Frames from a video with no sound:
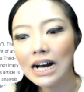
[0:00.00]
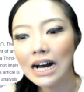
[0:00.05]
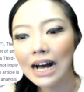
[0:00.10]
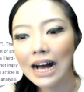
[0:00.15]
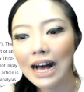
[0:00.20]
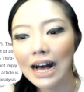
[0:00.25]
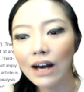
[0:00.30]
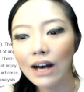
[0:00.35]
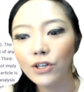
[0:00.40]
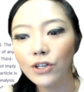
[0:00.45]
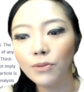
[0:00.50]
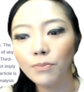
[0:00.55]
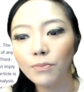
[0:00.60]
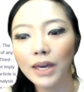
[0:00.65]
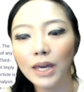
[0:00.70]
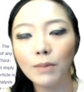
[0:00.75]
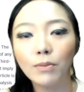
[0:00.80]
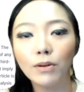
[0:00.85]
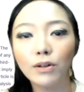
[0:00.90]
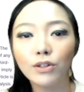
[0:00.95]
how you'll
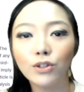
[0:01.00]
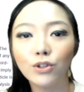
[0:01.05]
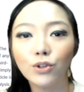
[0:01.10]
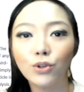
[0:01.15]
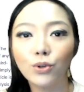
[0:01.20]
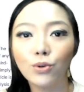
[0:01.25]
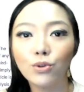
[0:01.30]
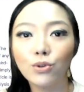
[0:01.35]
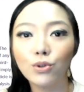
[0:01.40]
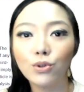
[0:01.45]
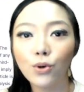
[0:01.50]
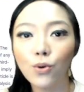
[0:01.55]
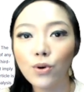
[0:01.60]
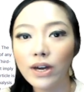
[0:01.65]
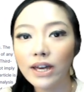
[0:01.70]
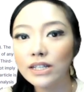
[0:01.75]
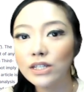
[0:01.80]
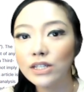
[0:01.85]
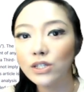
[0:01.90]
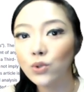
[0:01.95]
be able to do
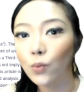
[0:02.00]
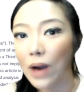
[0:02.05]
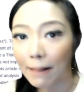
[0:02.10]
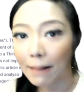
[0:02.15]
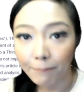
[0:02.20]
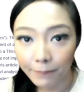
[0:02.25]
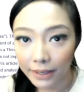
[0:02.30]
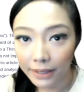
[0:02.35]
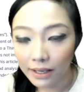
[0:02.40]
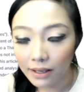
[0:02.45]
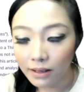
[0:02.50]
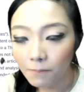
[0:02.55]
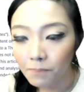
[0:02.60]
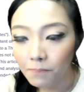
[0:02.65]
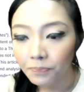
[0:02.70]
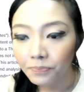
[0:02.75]
token swapping.